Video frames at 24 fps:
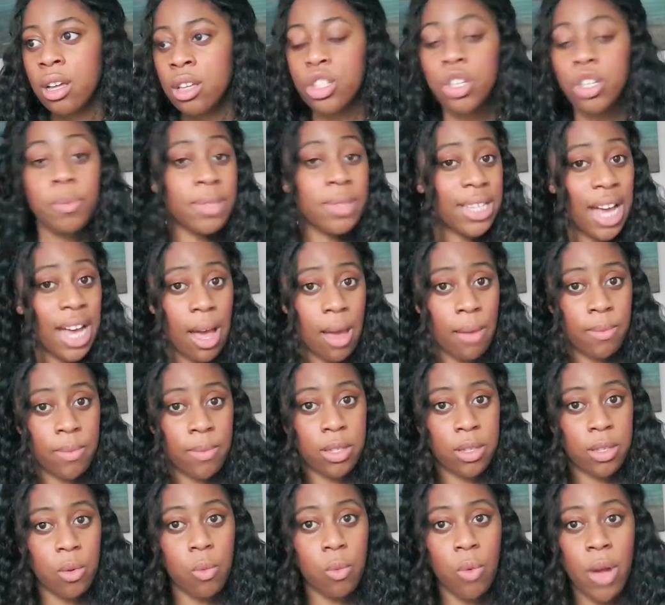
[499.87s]

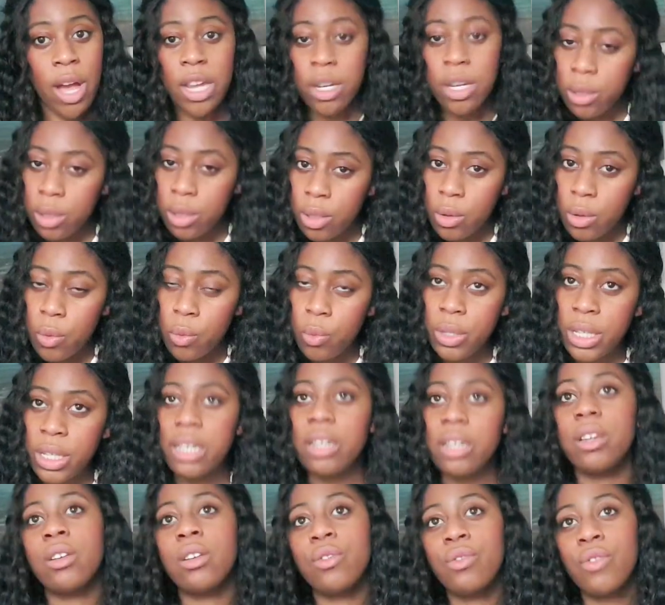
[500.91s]
sometimes when
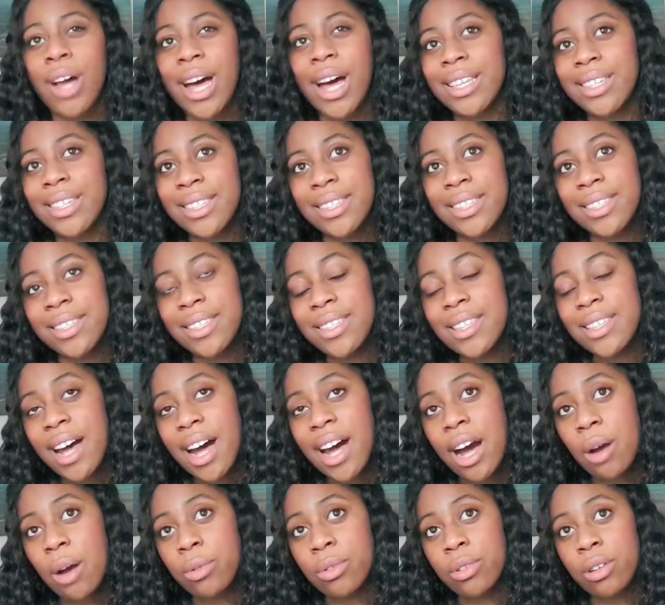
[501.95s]
we write
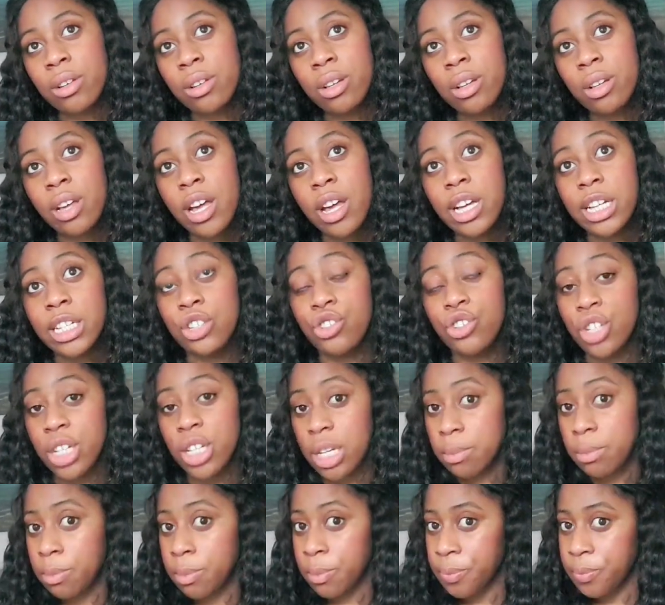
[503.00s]
down a
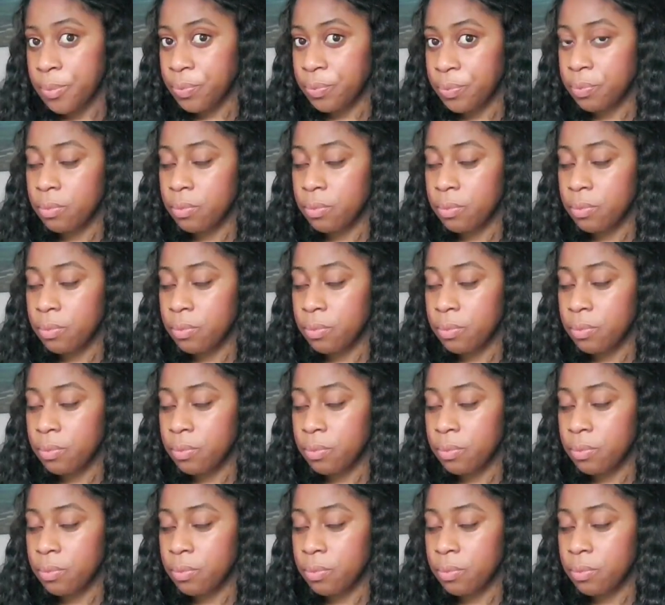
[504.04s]
dream,